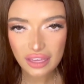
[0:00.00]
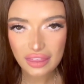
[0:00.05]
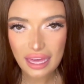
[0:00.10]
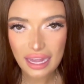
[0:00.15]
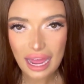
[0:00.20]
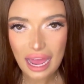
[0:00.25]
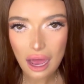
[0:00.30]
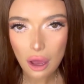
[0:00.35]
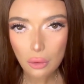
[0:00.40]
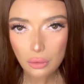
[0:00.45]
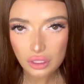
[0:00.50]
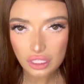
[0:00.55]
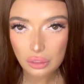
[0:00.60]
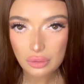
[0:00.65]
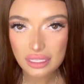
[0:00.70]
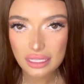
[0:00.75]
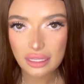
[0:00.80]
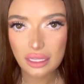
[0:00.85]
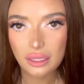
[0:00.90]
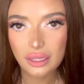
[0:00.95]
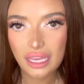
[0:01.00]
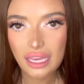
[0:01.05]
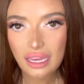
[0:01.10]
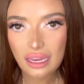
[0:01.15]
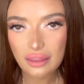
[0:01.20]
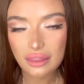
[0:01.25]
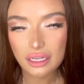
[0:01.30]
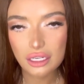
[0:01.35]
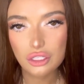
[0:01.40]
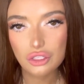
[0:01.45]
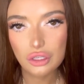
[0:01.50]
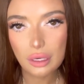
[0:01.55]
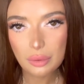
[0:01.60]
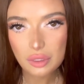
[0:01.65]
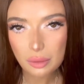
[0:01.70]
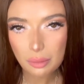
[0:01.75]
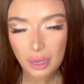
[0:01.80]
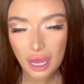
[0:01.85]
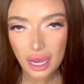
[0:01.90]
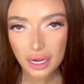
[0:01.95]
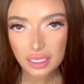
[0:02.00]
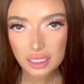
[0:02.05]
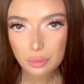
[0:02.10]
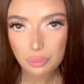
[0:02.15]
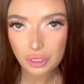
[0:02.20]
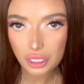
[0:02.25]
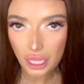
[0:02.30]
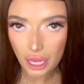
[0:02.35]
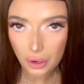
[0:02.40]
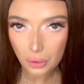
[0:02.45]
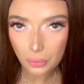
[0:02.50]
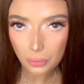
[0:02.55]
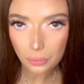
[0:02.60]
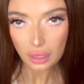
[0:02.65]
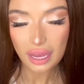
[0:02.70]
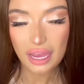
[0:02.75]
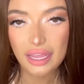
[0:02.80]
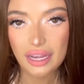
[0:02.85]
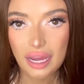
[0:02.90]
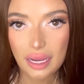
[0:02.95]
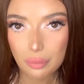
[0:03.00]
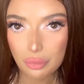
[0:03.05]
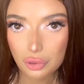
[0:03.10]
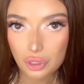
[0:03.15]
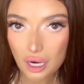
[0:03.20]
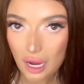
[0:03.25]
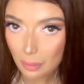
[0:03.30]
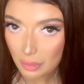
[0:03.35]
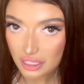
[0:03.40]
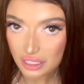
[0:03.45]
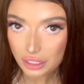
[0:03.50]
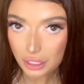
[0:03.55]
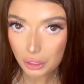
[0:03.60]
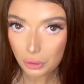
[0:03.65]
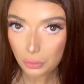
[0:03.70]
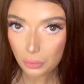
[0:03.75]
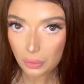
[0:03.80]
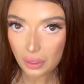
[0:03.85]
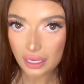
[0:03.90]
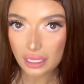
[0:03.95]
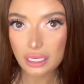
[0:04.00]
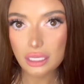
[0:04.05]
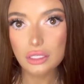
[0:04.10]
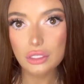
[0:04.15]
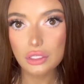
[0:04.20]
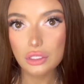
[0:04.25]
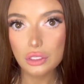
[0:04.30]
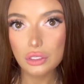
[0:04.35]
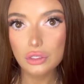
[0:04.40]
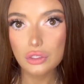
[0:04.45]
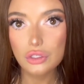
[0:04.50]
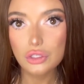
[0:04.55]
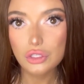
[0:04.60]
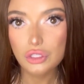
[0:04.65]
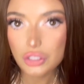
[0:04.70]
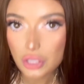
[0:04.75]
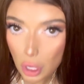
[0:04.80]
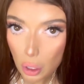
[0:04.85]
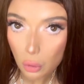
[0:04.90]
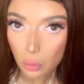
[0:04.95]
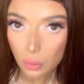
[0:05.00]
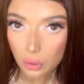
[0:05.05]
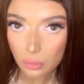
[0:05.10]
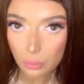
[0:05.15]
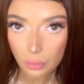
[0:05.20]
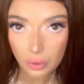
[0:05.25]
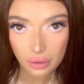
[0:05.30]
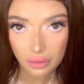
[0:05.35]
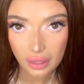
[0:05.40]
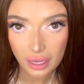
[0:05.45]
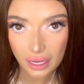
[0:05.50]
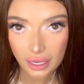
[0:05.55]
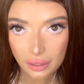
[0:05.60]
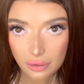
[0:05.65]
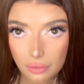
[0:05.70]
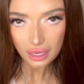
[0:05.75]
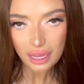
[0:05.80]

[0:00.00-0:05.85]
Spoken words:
that out using the link in the description box below. And I promise you, it is so worth it.